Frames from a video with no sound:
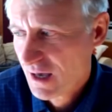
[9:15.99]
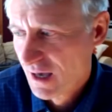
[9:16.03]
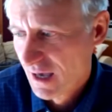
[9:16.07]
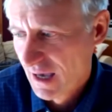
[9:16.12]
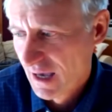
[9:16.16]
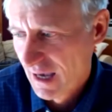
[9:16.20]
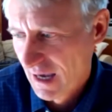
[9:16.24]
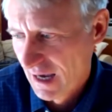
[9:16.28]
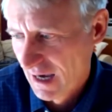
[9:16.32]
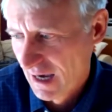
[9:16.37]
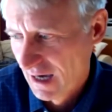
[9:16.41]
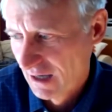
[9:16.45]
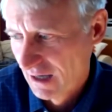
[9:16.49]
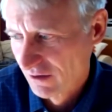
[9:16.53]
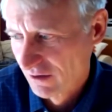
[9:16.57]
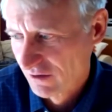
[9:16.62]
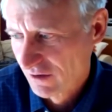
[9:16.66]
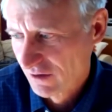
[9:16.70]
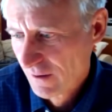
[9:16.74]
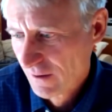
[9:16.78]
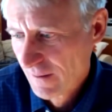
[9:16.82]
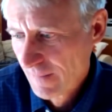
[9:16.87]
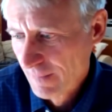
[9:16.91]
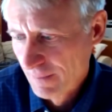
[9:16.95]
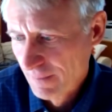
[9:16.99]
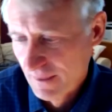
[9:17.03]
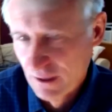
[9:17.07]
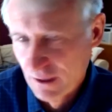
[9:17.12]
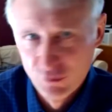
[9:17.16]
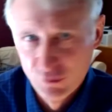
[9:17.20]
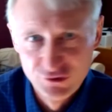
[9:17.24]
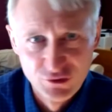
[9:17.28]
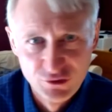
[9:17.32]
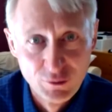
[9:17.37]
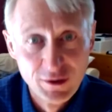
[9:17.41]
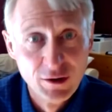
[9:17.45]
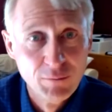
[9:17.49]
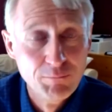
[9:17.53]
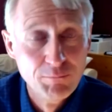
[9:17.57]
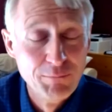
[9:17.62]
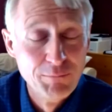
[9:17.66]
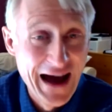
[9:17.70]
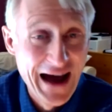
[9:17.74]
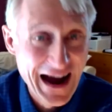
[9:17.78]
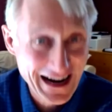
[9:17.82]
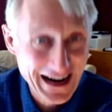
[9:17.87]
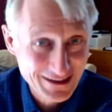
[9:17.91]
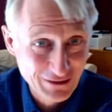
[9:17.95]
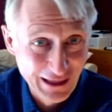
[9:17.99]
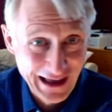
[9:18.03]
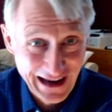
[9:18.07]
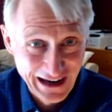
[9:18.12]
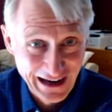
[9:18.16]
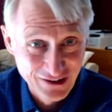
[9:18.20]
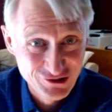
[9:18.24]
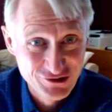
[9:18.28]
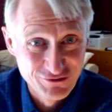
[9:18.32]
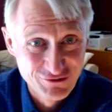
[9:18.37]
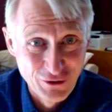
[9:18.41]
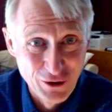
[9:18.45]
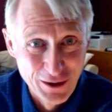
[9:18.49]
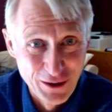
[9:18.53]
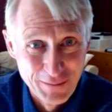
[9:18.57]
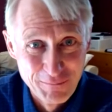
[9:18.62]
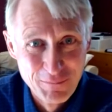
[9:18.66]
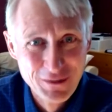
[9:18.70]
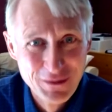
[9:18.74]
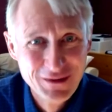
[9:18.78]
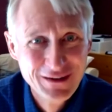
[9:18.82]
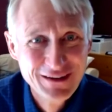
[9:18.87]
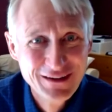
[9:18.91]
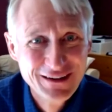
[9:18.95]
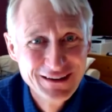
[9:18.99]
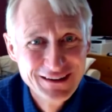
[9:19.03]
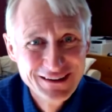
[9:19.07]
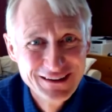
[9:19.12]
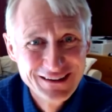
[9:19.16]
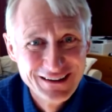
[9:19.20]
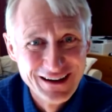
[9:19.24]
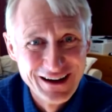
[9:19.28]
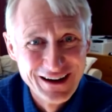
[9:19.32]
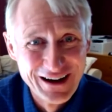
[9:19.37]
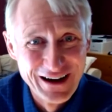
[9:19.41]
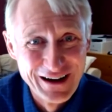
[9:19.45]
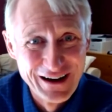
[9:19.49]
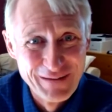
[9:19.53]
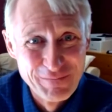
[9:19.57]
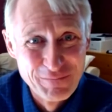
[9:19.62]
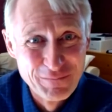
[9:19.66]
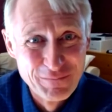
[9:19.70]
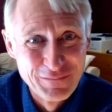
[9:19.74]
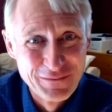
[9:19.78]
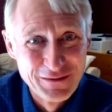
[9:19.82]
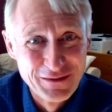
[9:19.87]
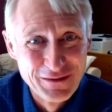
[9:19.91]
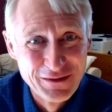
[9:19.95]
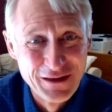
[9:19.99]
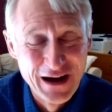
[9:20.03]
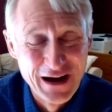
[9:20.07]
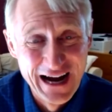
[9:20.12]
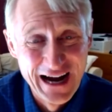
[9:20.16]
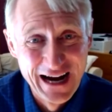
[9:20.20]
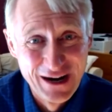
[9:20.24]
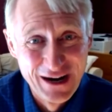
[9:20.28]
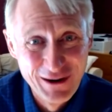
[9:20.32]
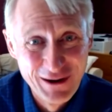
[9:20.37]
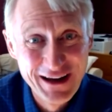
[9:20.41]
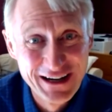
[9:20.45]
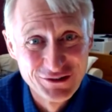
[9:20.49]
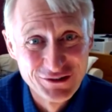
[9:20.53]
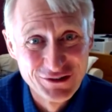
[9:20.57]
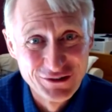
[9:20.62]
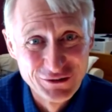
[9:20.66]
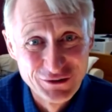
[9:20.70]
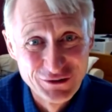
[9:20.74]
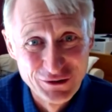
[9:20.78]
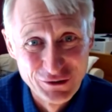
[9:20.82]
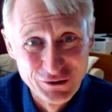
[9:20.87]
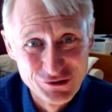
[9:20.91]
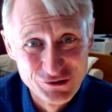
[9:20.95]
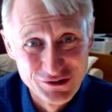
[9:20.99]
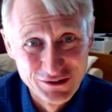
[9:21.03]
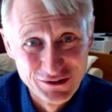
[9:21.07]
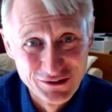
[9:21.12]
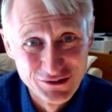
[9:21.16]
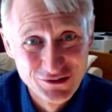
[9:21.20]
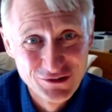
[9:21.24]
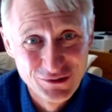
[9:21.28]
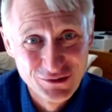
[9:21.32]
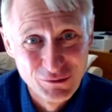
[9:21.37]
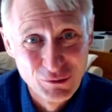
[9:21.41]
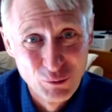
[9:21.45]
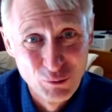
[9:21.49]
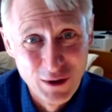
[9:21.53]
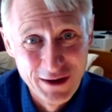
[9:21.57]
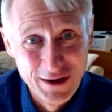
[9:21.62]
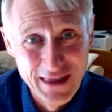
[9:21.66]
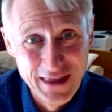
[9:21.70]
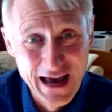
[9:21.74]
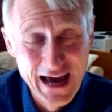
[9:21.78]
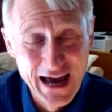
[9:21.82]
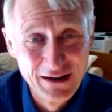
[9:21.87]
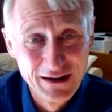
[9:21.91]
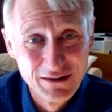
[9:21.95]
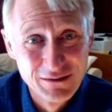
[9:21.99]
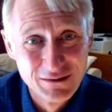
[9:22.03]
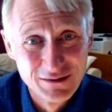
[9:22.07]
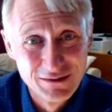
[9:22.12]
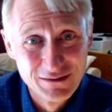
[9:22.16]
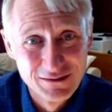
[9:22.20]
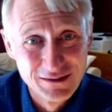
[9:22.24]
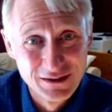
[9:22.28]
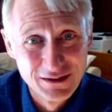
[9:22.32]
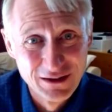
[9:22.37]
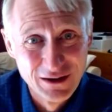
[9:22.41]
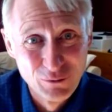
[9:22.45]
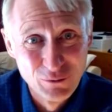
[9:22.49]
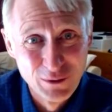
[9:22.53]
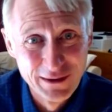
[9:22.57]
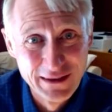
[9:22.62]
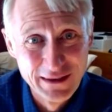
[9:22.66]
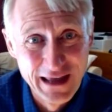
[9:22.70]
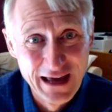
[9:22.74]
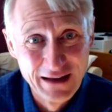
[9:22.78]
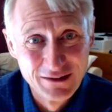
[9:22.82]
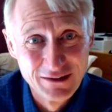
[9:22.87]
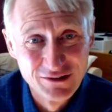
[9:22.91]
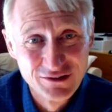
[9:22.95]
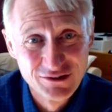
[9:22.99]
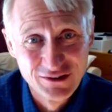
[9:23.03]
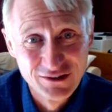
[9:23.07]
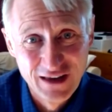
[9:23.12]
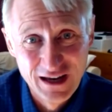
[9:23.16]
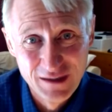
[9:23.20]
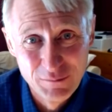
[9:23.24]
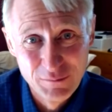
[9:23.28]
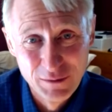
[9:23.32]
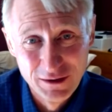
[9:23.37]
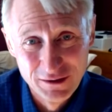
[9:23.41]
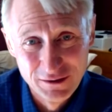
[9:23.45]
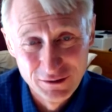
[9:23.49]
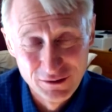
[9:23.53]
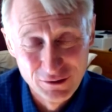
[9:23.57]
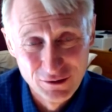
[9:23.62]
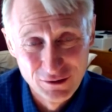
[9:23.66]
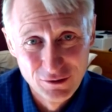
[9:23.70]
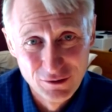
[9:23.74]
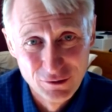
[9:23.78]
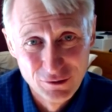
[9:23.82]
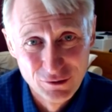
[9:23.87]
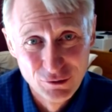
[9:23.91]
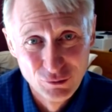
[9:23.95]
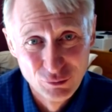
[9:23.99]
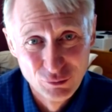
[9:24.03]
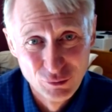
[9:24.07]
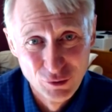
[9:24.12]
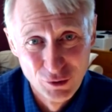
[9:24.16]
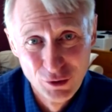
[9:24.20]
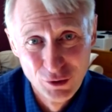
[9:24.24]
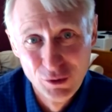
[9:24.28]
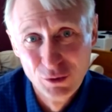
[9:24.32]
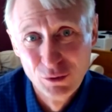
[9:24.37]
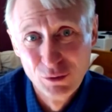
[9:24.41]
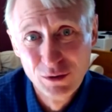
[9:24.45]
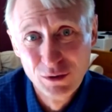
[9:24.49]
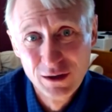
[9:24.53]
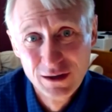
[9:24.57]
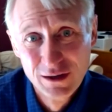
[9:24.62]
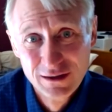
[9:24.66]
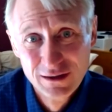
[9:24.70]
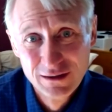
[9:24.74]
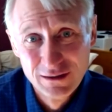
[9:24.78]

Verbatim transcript: and there was a real backlash from um, the higher ed institutions when that, you know, when that segment grew.